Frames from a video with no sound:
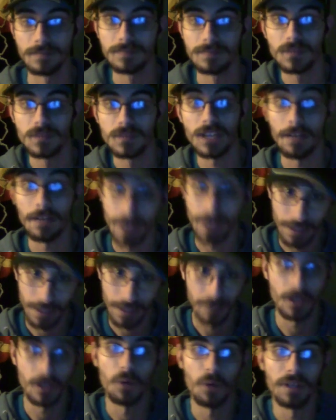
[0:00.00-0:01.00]
So I'd rather
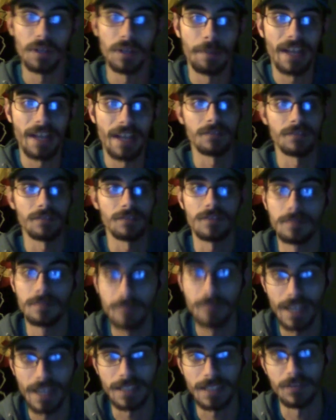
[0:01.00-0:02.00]
go with a
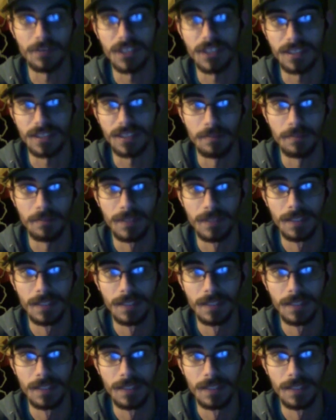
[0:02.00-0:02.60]
passive system.